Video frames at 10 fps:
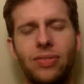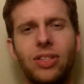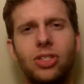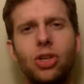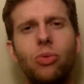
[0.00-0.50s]

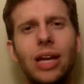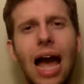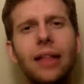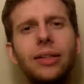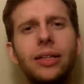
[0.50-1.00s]
This is the
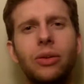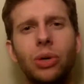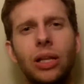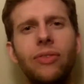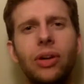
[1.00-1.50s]
reality that
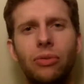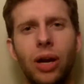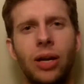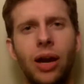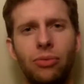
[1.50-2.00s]
we live in
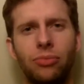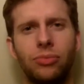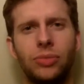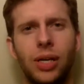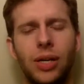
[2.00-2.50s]
right now.
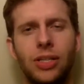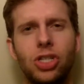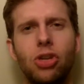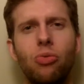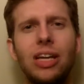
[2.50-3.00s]

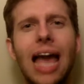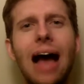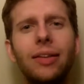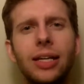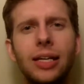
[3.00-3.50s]
This is the
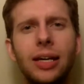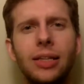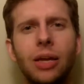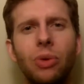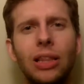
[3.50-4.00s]
reality
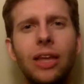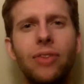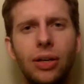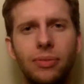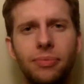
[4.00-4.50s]
that we
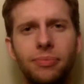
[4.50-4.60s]
live in.